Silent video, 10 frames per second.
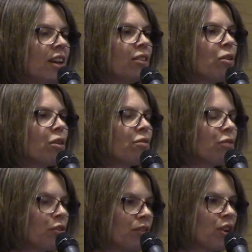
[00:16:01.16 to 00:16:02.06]
So the
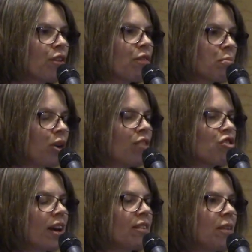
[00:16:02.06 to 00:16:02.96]
first year of the
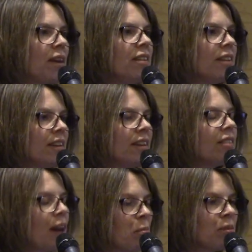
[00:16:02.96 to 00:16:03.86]
project, they did
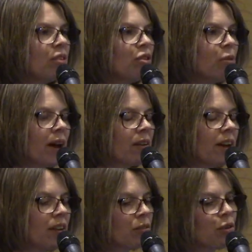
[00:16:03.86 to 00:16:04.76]
attempt to
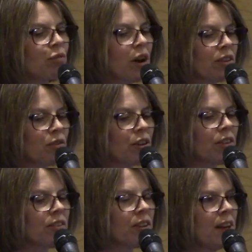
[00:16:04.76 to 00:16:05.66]
analyze for
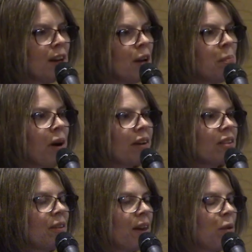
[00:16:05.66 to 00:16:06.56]
phosphorus, but
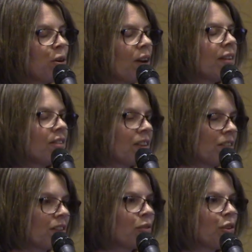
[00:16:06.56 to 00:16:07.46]
they were
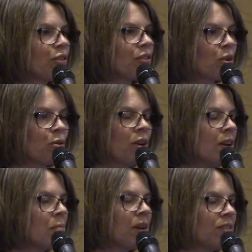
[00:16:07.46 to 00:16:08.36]
unsuccessful. So
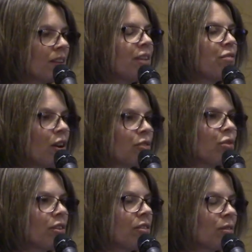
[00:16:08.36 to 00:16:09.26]
basically
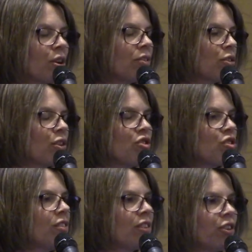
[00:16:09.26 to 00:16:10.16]
phosphorus
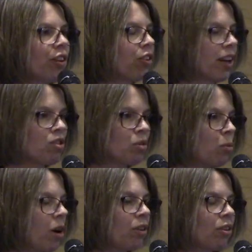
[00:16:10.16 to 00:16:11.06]
concentrations in our irrigation
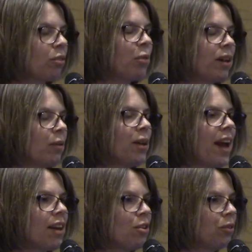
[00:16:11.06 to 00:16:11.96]
water, we
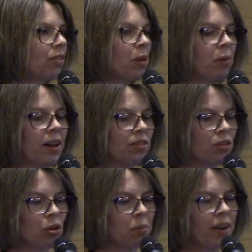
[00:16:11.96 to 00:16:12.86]
can't use stable
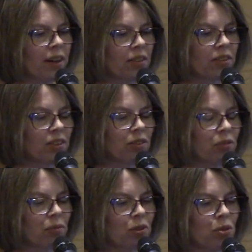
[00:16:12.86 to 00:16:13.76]
isotope analysis
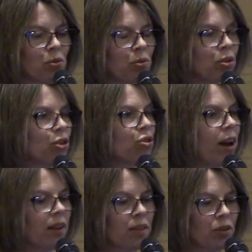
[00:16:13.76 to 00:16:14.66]
to
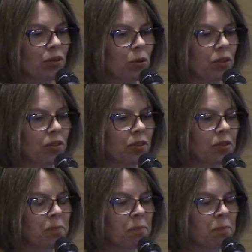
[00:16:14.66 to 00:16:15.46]
track their sources.